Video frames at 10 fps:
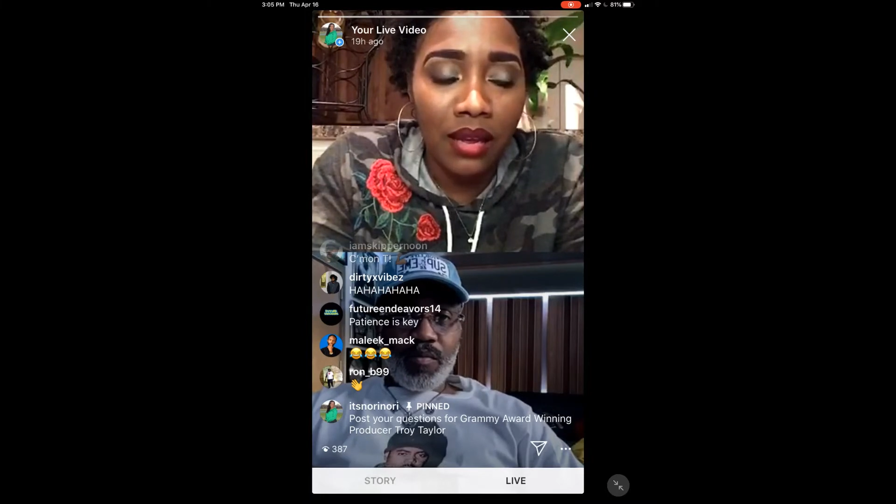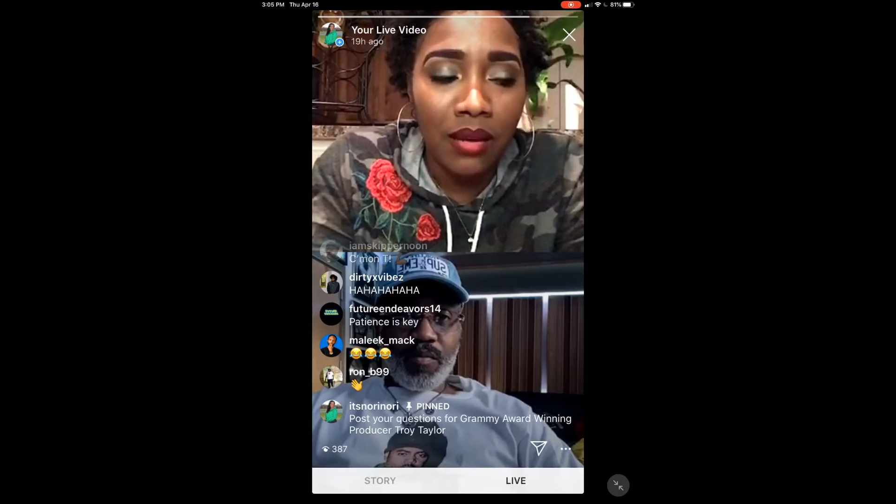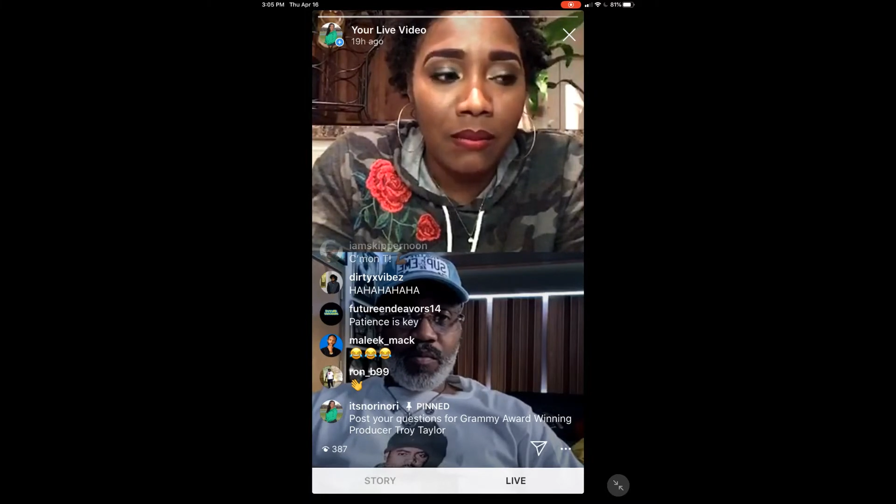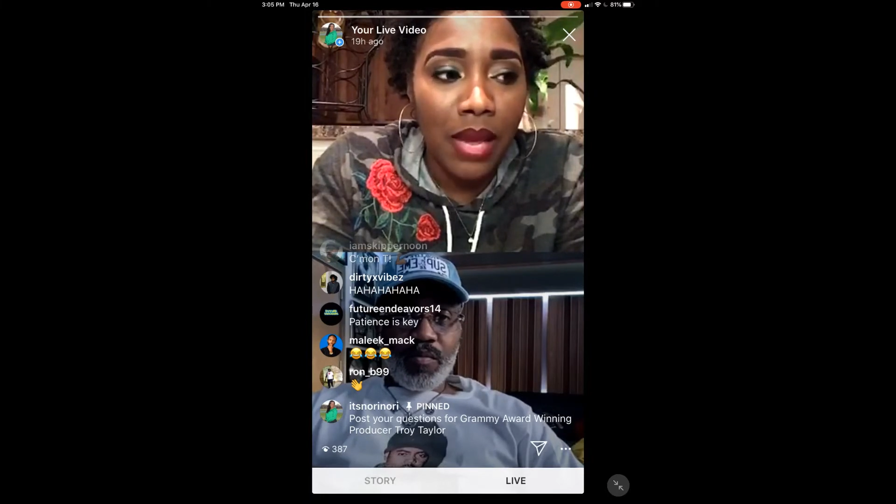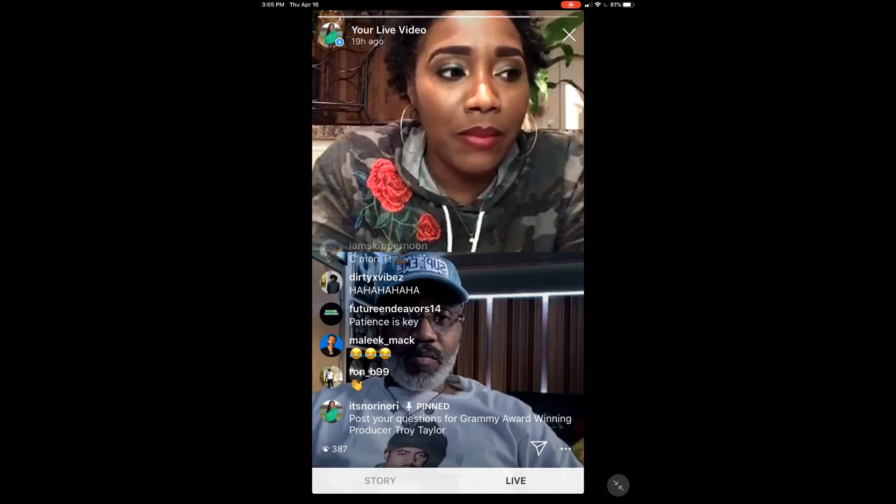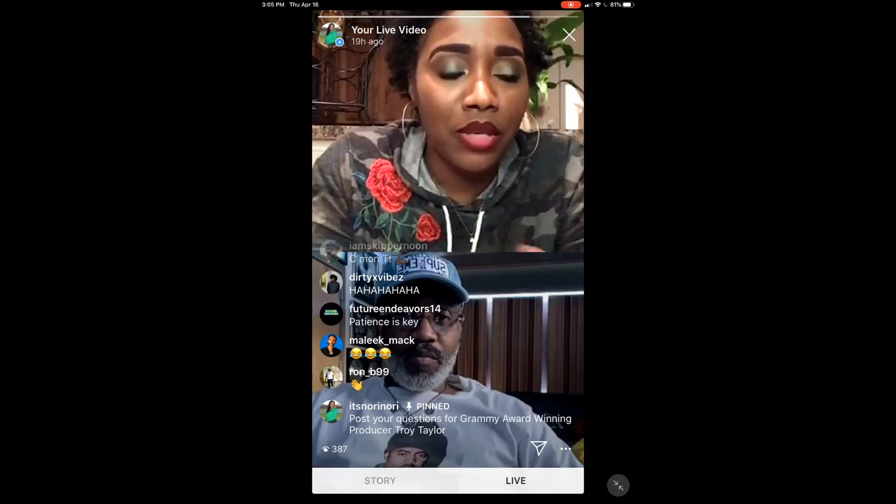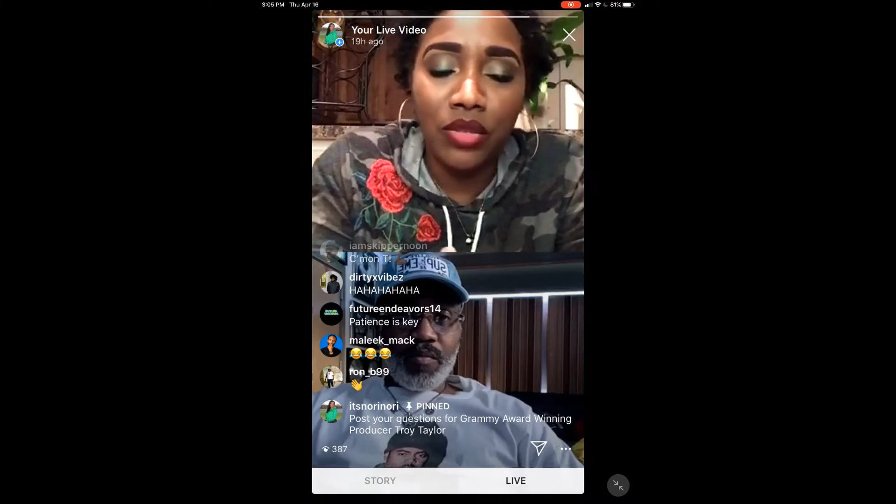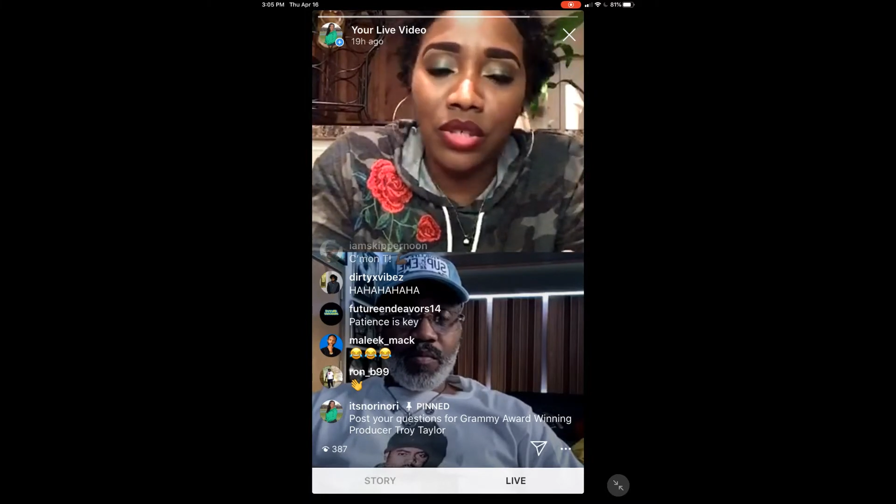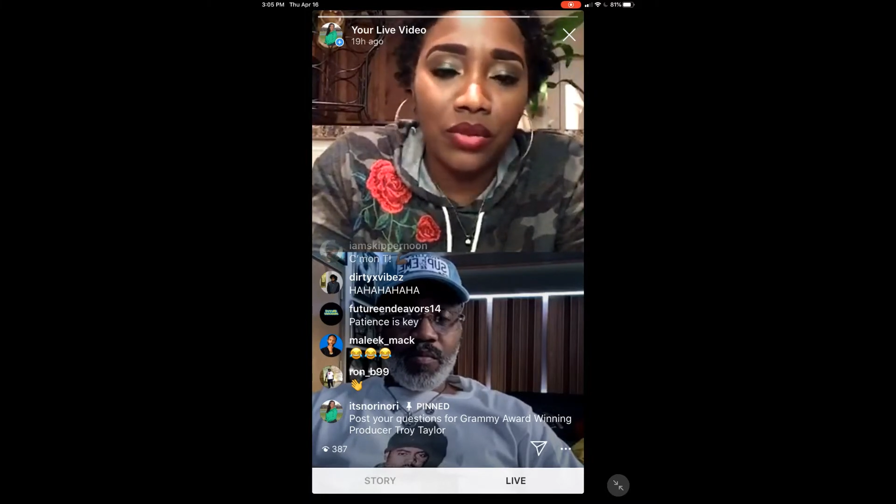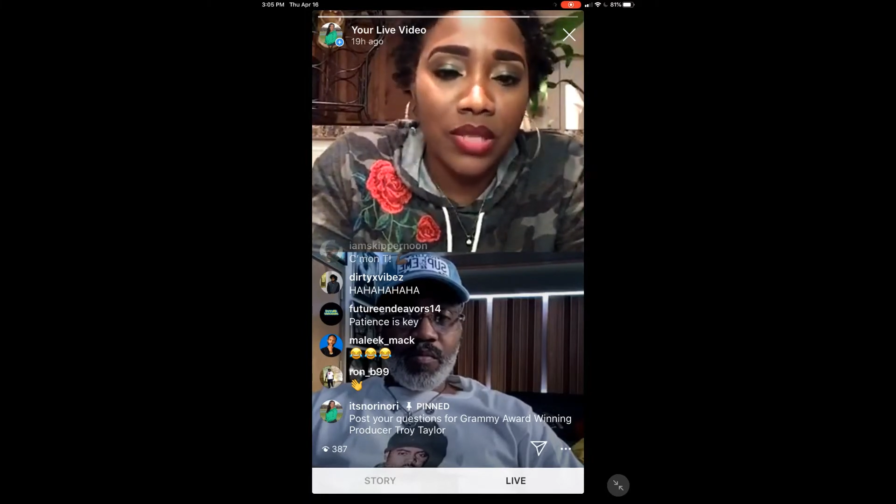maybe you
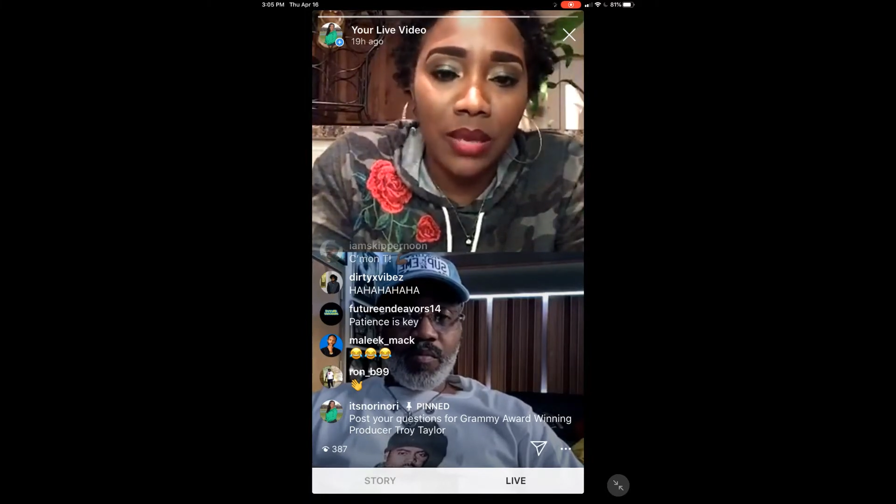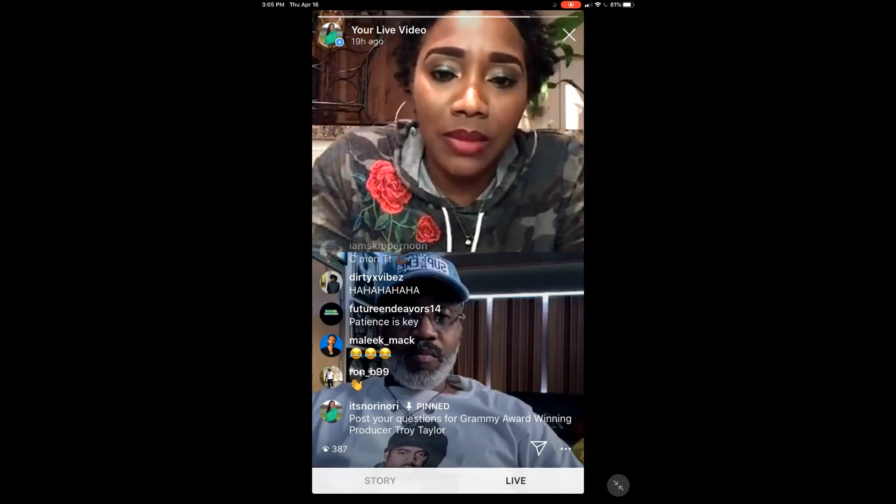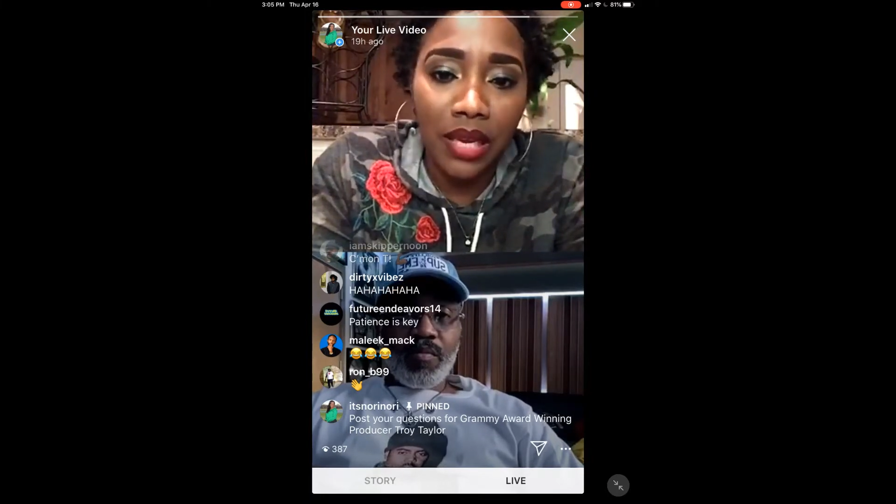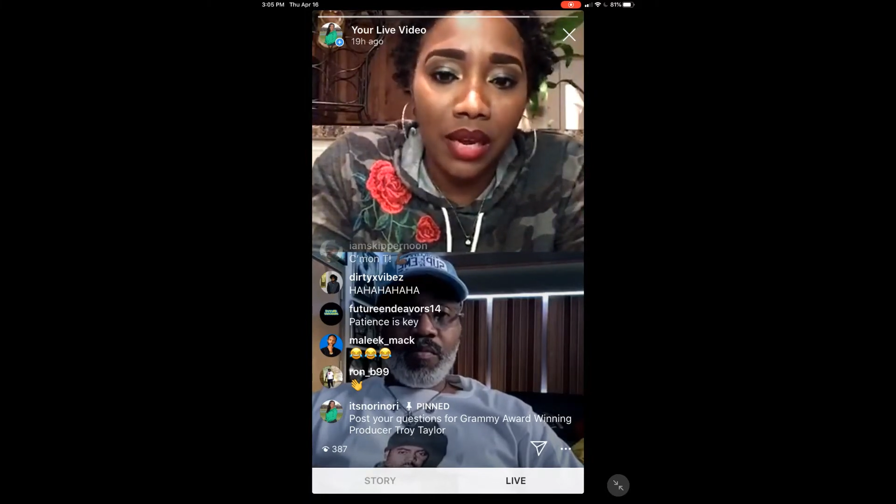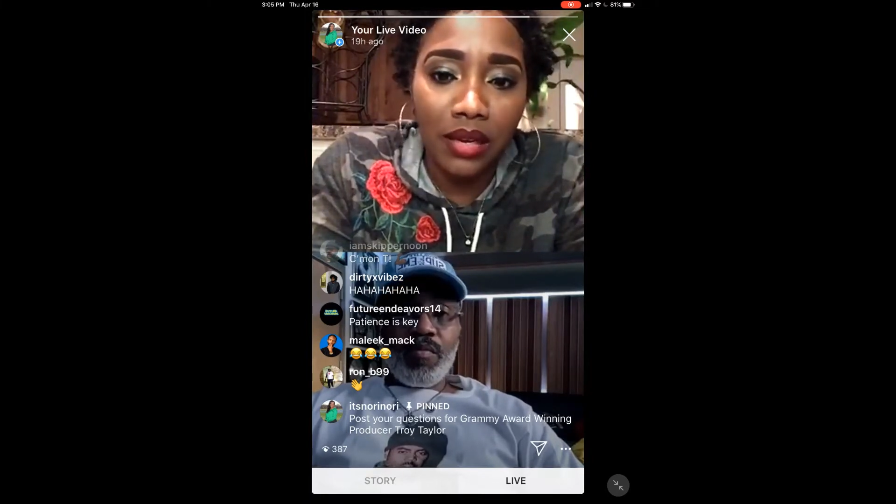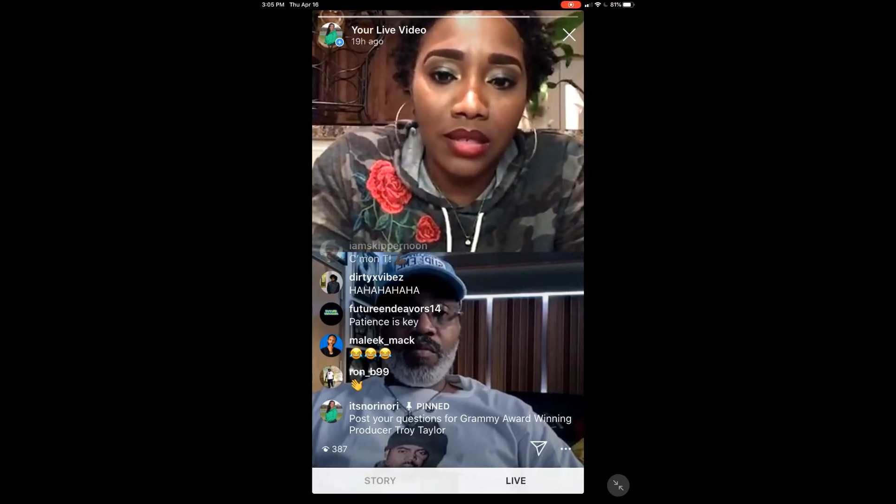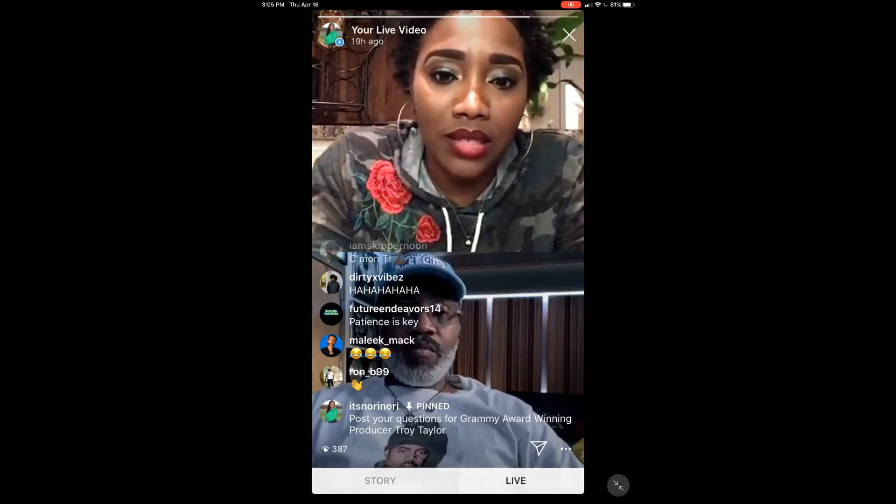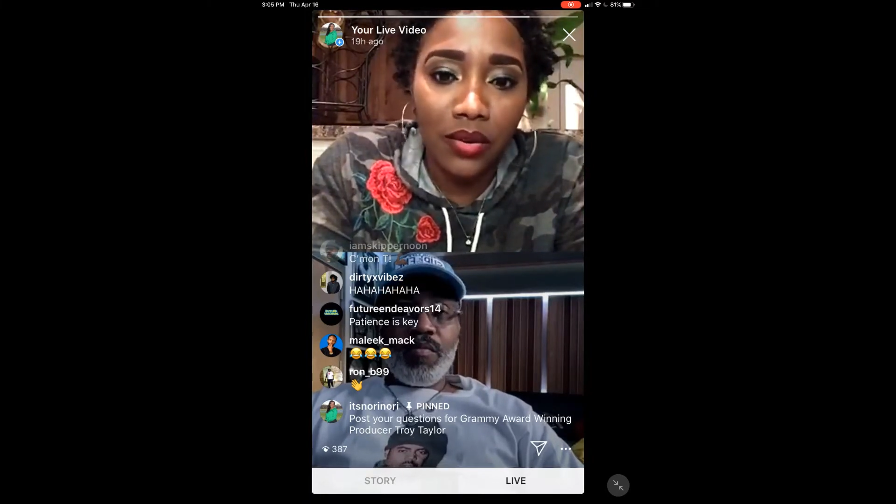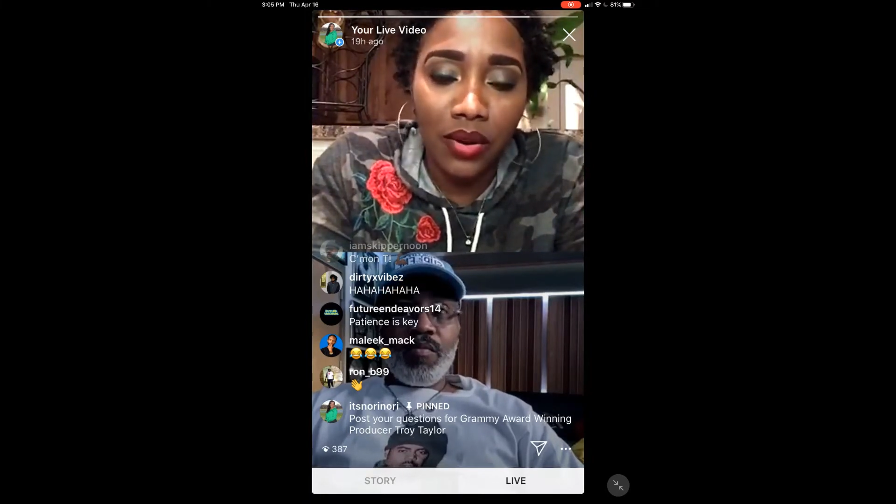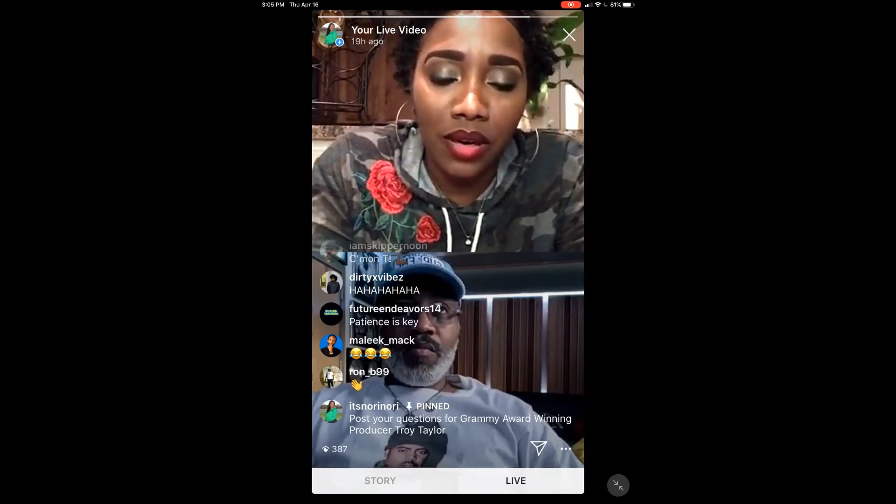should do something else,
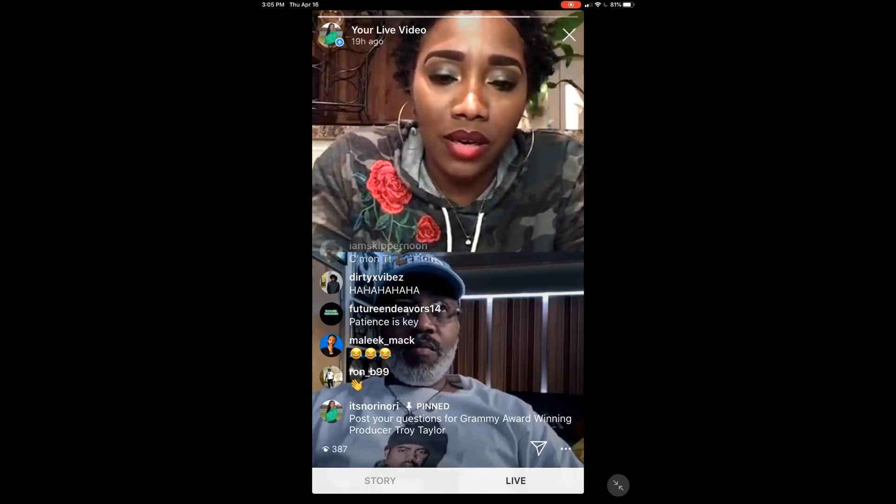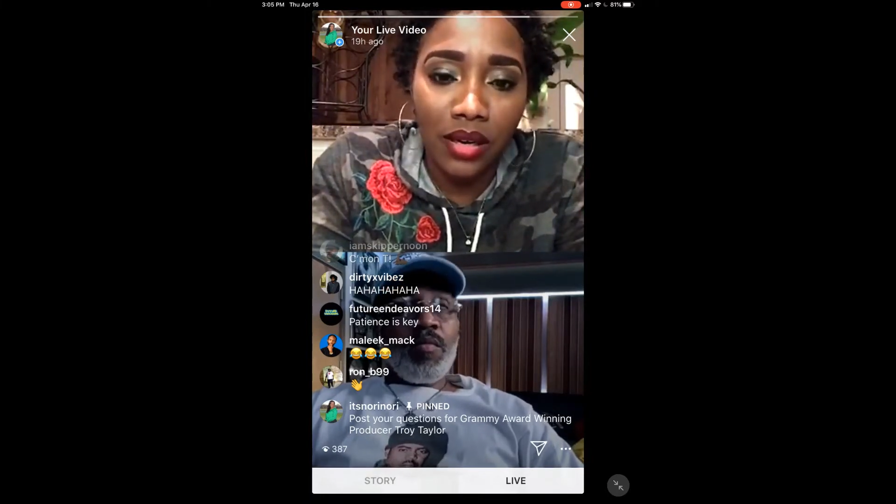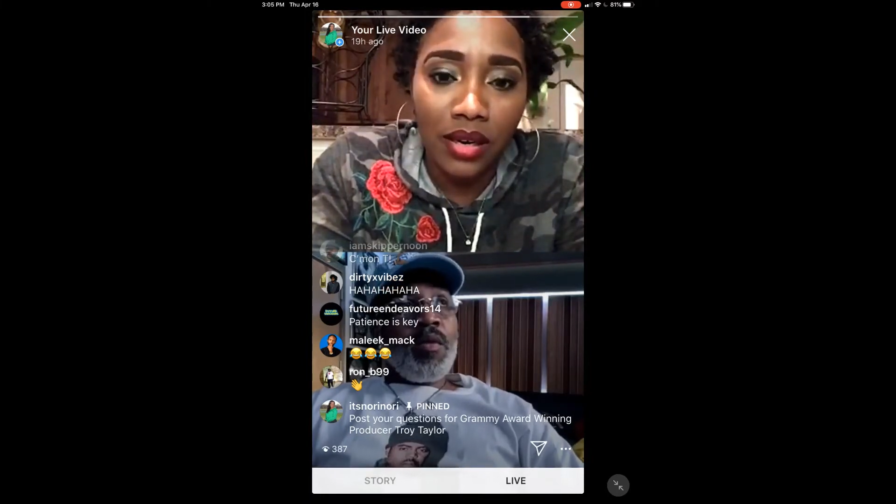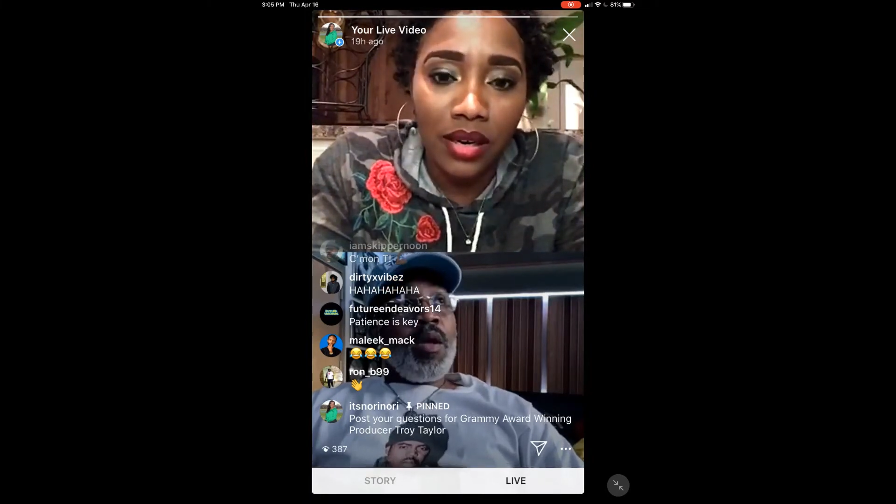or